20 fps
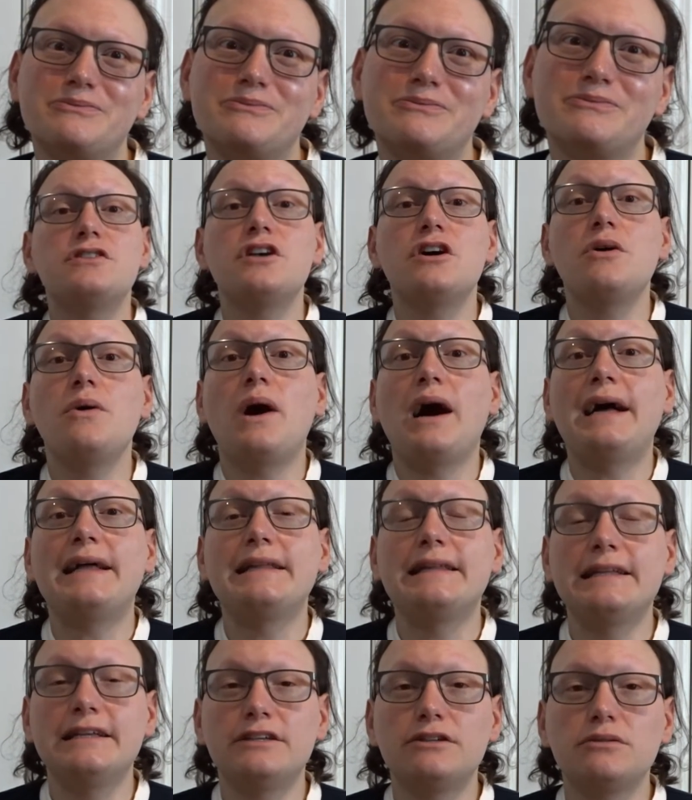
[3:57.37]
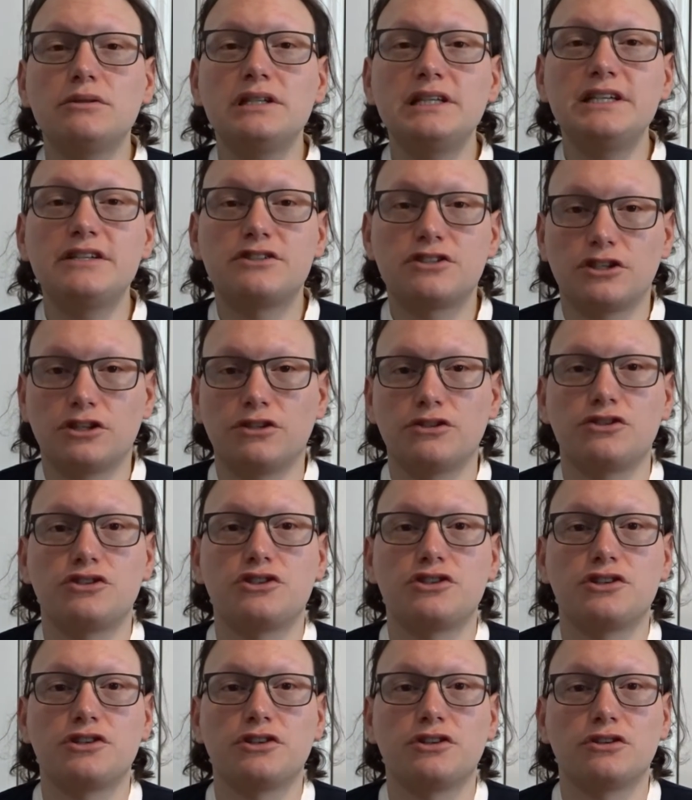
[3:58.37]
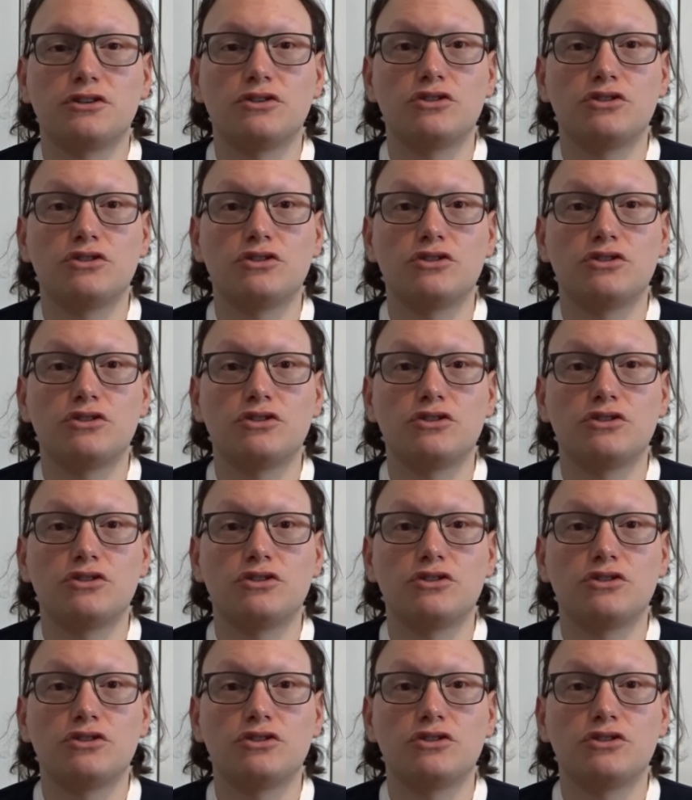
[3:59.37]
So I literally searched